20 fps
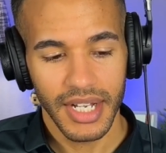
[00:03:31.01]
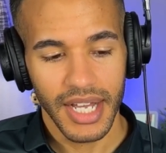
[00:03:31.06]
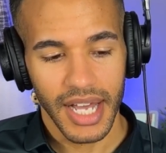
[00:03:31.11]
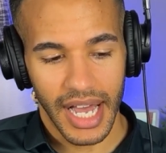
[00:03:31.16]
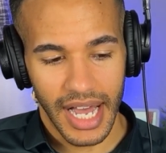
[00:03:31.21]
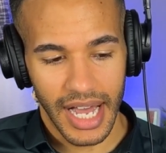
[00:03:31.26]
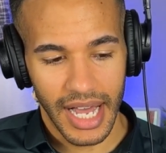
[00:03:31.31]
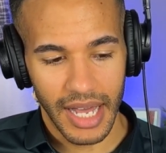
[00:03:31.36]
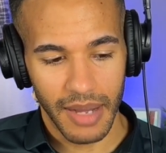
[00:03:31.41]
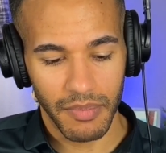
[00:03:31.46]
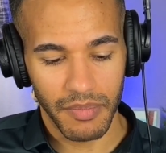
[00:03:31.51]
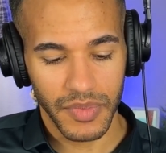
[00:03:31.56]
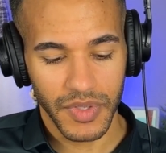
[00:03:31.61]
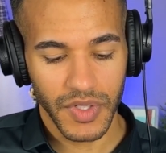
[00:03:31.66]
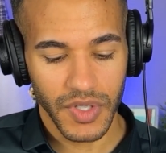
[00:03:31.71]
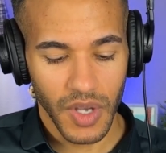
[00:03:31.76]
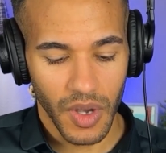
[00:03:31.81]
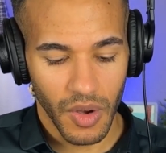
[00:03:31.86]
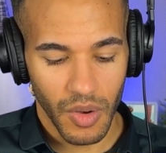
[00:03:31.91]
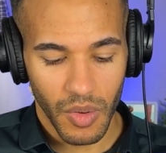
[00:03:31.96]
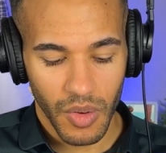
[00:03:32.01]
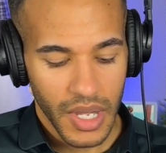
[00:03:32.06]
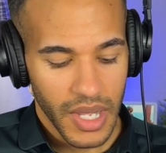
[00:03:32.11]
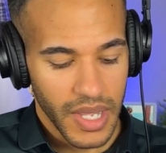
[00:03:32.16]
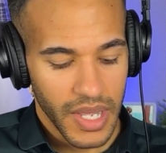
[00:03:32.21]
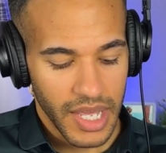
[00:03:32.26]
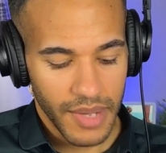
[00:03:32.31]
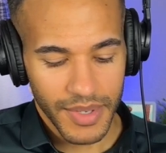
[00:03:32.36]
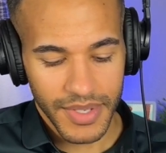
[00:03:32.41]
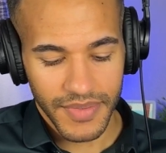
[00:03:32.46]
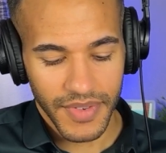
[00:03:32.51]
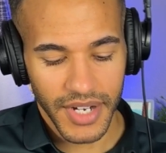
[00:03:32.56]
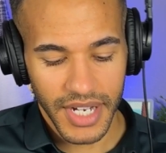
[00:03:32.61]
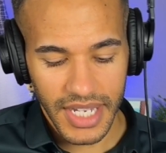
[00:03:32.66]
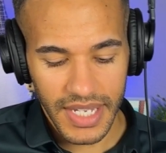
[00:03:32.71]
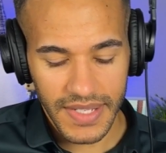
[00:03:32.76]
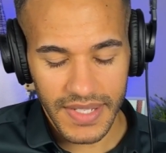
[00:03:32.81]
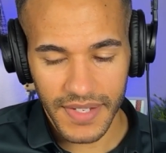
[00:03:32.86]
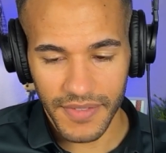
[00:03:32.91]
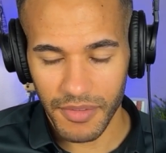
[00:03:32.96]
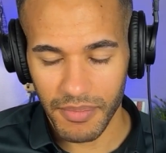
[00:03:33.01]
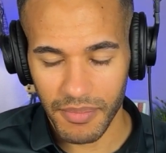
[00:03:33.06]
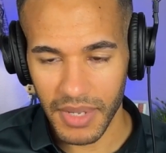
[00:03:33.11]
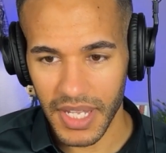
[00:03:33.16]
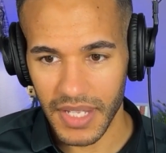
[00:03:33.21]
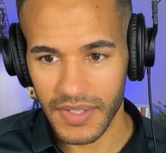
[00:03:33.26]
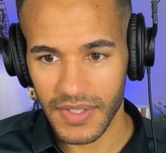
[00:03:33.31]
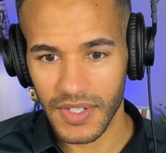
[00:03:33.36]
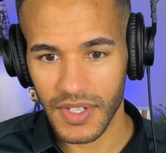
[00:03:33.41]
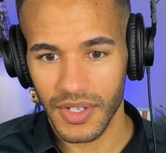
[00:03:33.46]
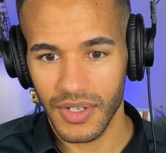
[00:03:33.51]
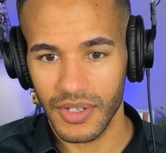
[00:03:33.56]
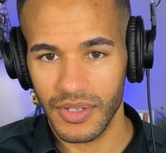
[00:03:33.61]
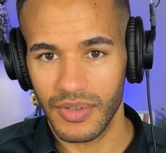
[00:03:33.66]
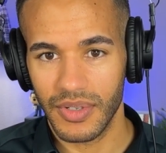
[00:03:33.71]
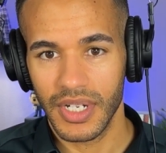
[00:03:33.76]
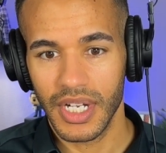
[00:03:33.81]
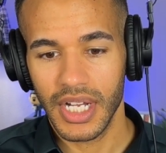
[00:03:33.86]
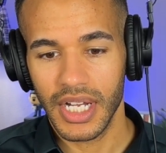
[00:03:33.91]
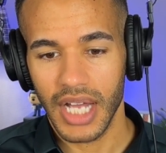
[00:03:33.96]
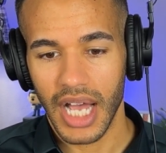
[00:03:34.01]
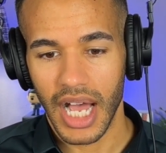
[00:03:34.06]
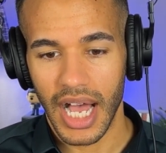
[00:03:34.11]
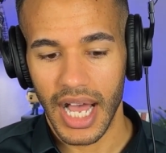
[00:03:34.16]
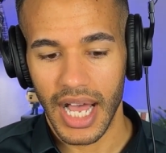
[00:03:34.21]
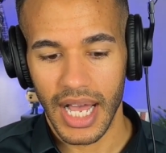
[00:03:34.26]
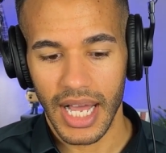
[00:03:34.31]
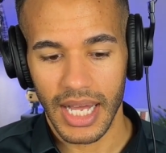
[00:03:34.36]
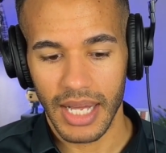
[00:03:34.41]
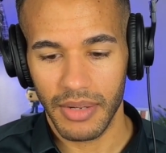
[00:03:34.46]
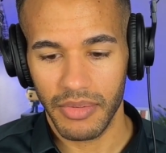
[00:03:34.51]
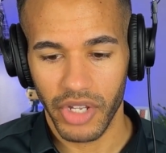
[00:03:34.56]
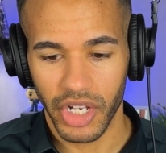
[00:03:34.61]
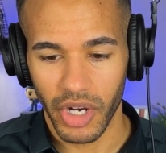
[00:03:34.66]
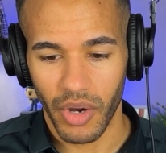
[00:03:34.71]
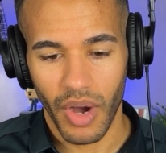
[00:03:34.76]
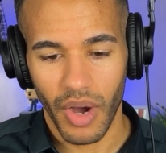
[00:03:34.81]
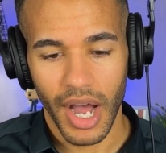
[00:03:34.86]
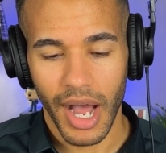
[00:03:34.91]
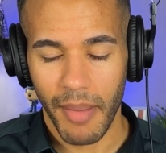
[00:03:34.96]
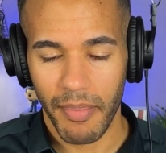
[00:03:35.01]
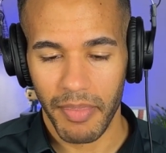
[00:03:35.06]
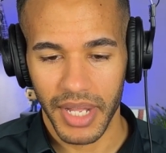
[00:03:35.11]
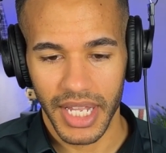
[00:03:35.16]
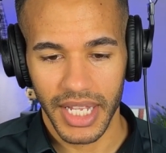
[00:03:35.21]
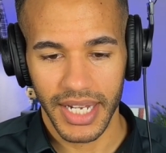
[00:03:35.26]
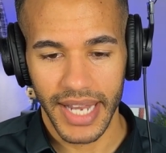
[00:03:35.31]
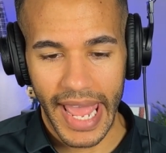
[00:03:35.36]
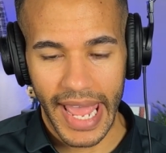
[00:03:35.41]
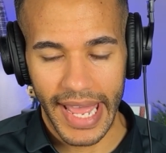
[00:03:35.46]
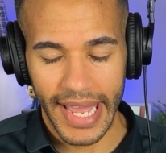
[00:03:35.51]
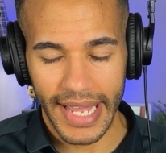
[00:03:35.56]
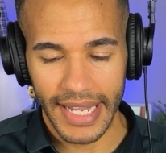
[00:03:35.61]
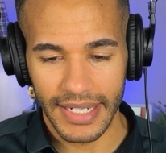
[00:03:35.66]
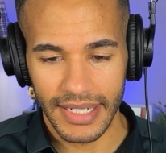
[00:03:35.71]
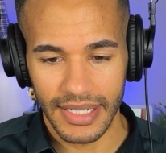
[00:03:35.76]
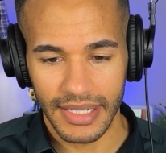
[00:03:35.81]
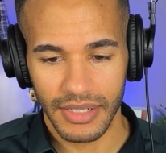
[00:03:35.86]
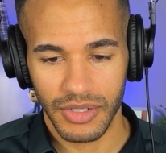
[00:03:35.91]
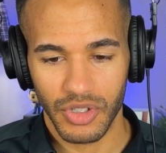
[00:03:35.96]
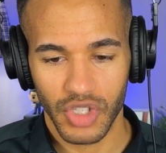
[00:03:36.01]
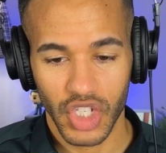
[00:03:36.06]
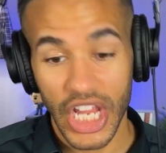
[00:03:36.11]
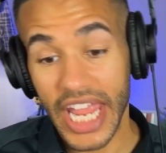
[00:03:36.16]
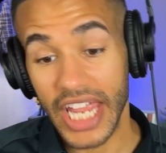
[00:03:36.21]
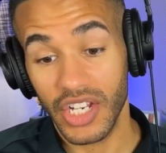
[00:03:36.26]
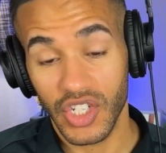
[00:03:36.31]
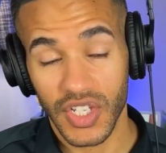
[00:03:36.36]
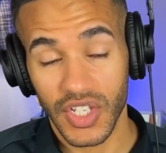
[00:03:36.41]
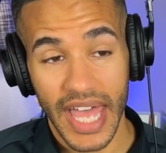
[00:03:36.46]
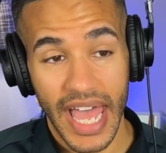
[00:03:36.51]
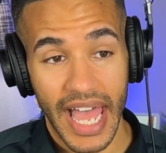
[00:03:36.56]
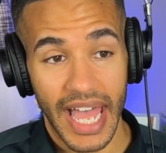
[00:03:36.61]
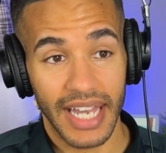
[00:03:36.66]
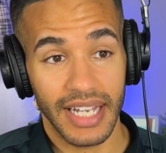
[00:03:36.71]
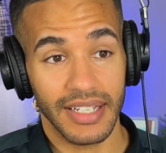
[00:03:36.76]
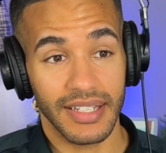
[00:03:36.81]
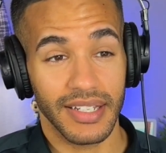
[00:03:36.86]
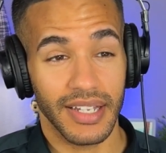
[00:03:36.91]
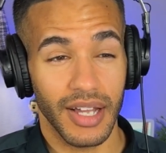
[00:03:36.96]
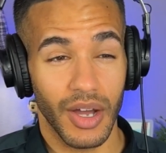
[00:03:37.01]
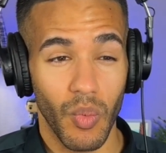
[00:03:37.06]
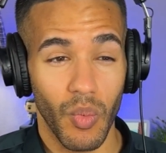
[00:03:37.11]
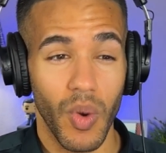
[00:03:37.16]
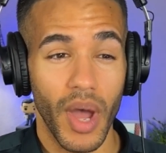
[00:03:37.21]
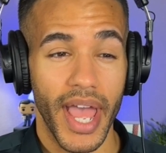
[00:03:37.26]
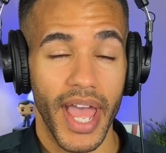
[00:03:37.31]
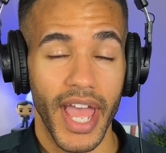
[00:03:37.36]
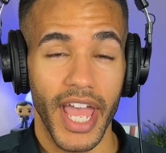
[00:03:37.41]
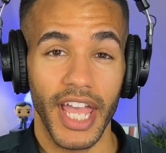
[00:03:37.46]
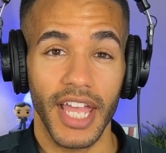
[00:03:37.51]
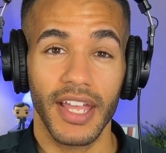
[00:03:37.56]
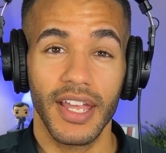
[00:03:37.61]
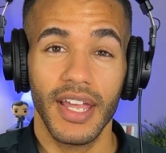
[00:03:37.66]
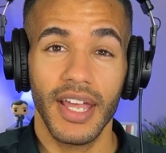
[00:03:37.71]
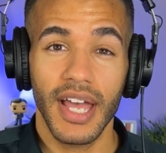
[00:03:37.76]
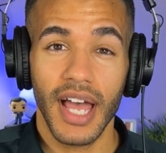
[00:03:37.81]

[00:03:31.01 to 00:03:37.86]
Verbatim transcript: Um, so it was very easy for me to, uh, you know, hop in and change that away.